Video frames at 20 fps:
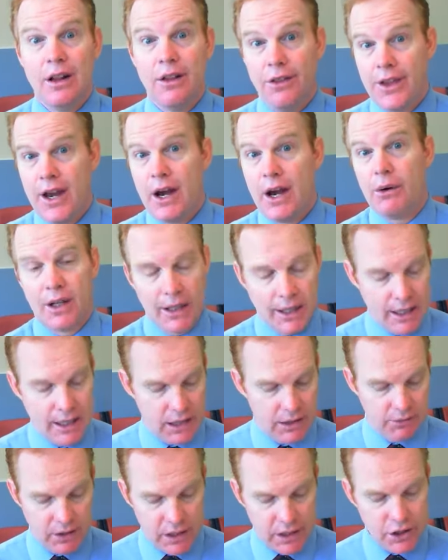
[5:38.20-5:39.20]
there in the land
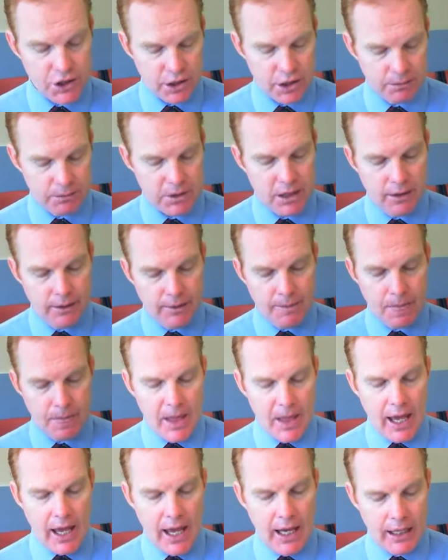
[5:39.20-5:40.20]
of Egypt.
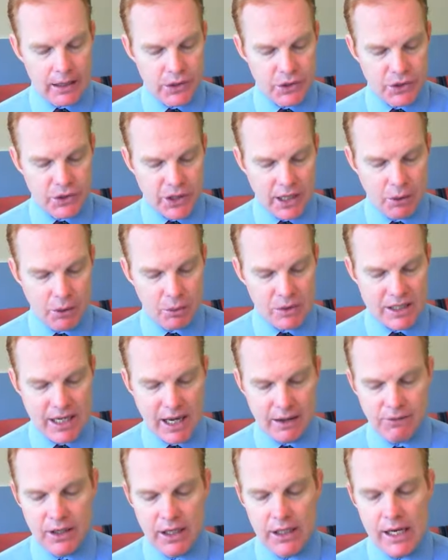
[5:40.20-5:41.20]
And we
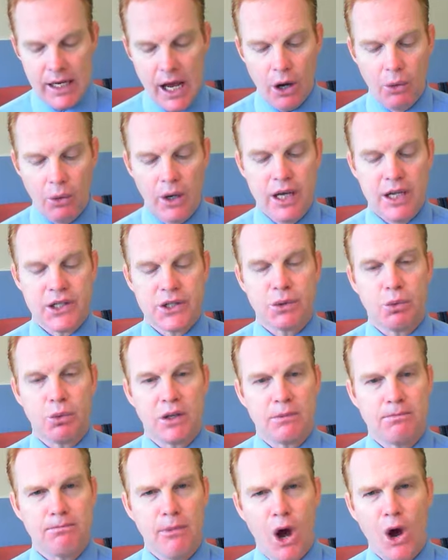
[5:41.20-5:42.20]
have here now is
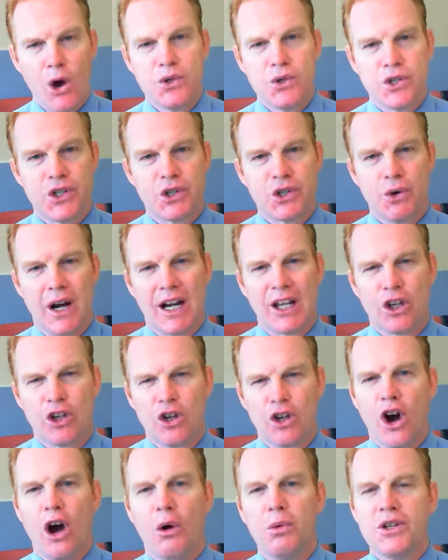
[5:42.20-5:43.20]
with Moses training,
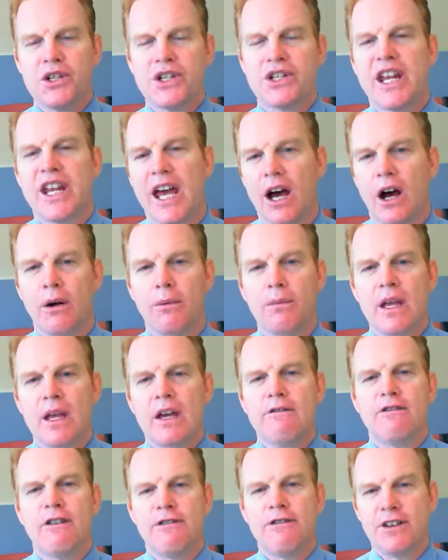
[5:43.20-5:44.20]
God was now
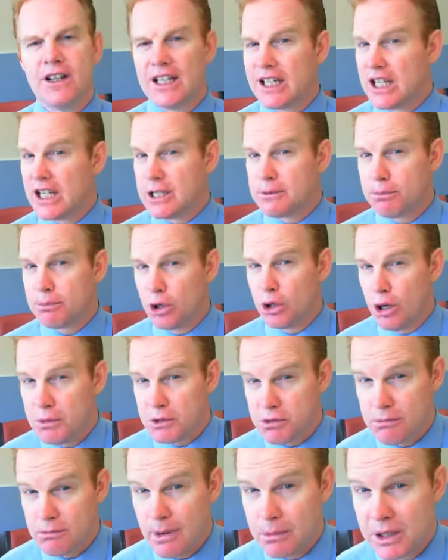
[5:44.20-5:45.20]
fulfilling his
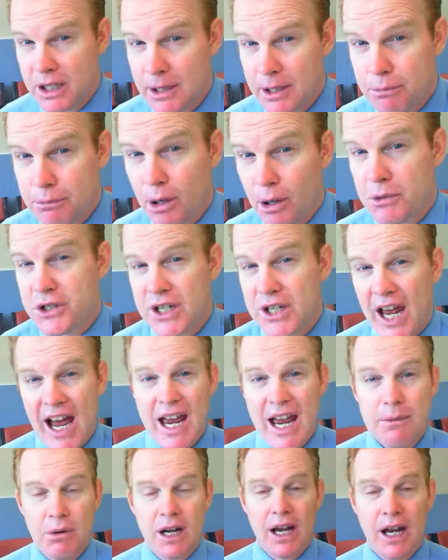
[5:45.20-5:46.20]
purpose. Remember that he promised to
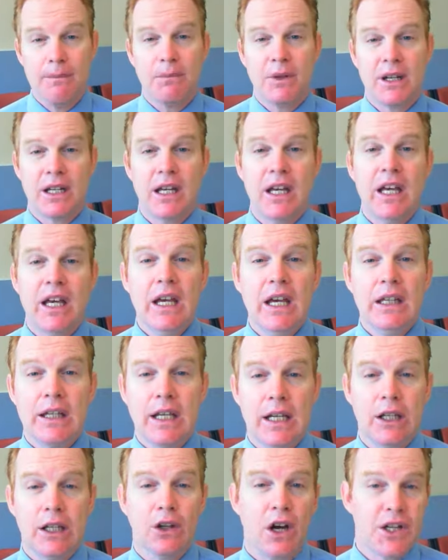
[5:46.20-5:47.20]
Abraham that
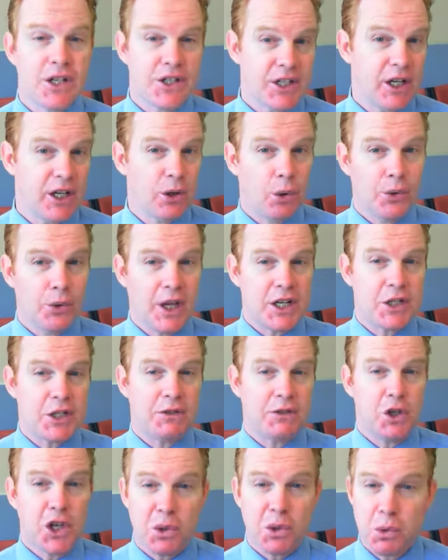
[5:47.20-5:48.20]
in thy seed all nations of
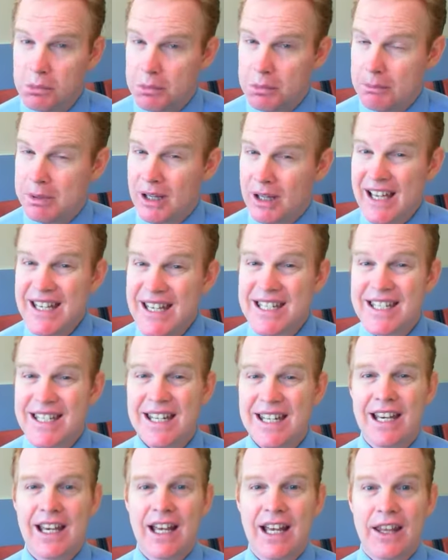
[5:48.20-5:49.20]
the earth would be blessed.
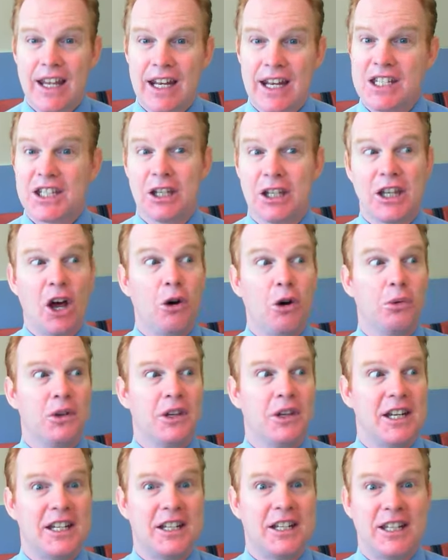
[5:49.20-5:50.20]
That is, that
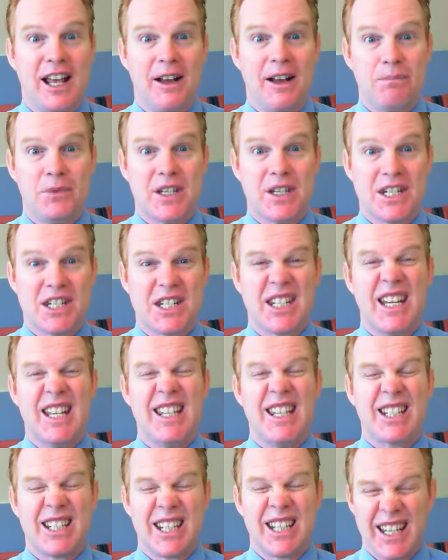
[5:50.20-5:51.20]
the seed
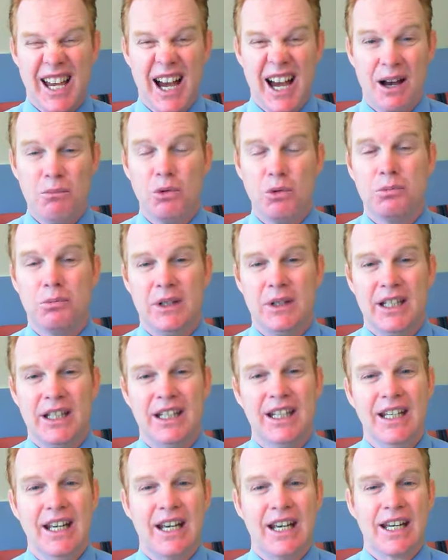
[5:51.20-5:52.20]
that to come would be
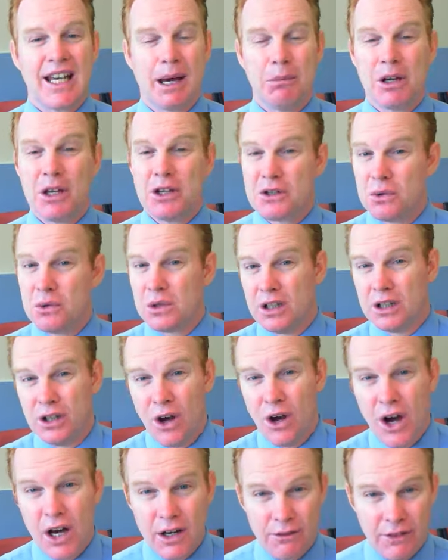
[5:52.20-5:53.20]
coming through the
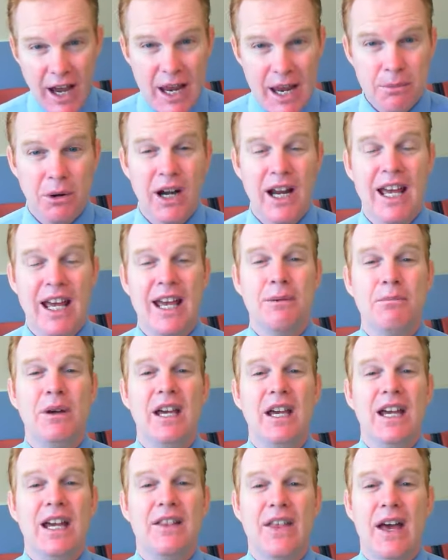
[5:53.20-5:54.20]
line of Abraham,
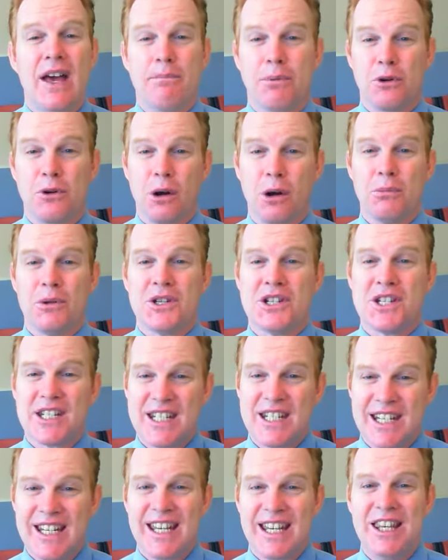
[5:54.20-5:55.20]
that promised
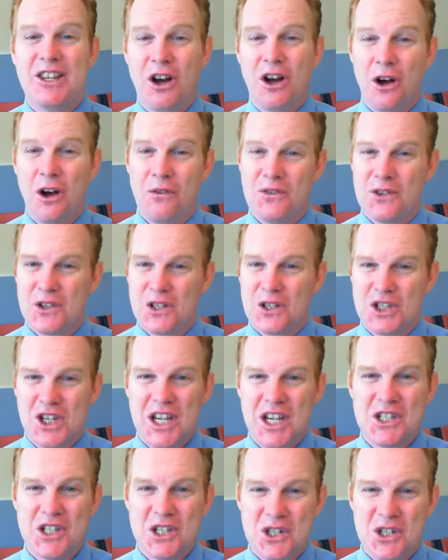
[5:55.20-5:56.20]
seed of
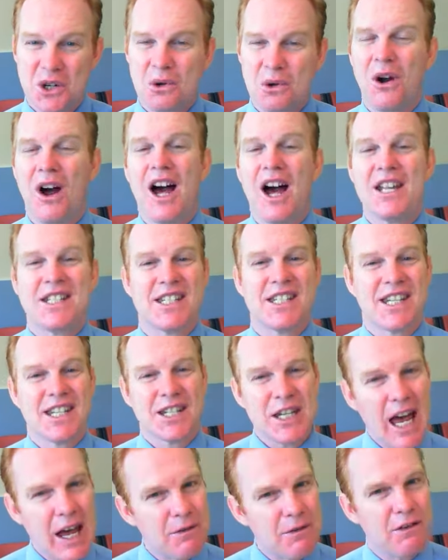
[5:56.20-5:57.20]
Jesus Christ, the
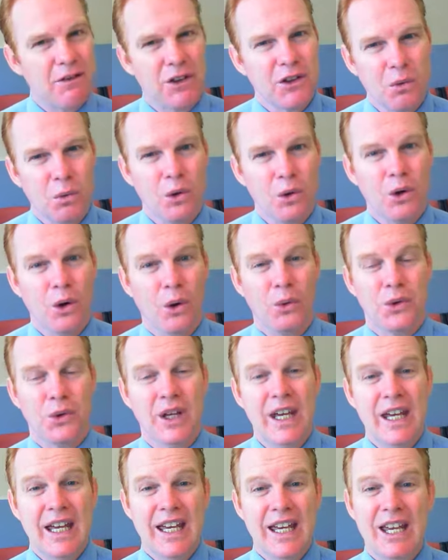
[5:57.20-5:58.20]
Saviour for the world.
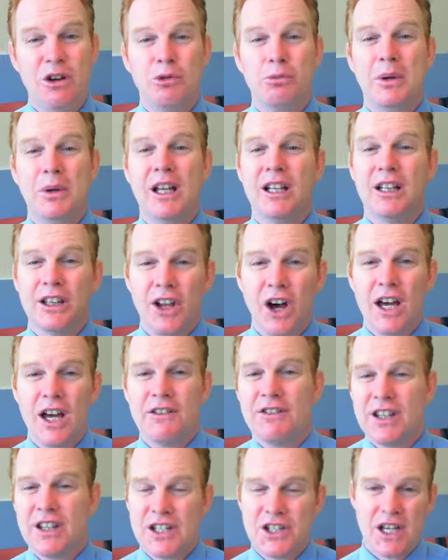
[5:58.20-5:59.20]
He would be a light
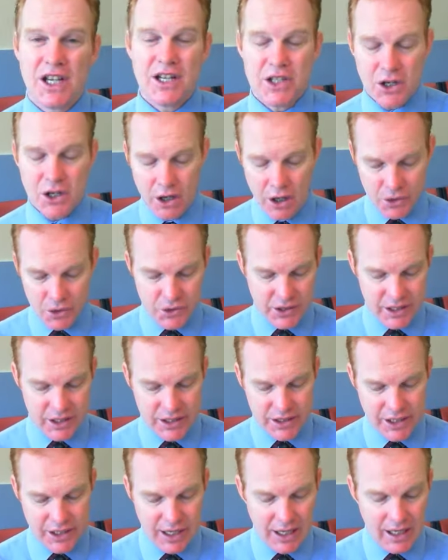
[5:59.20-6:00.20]
for the Gentiles,
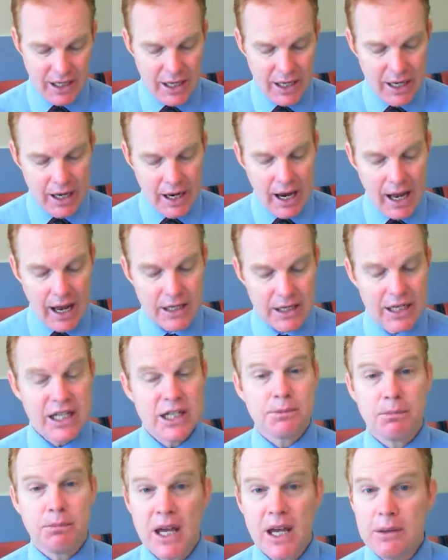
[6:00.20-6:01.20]
and his
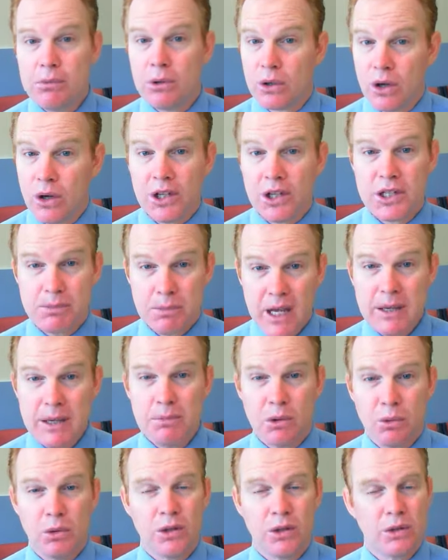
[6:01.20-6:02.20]
people, God's
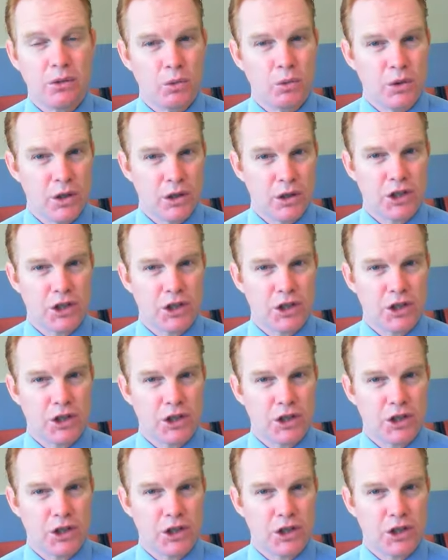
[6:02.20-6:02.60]
people, would the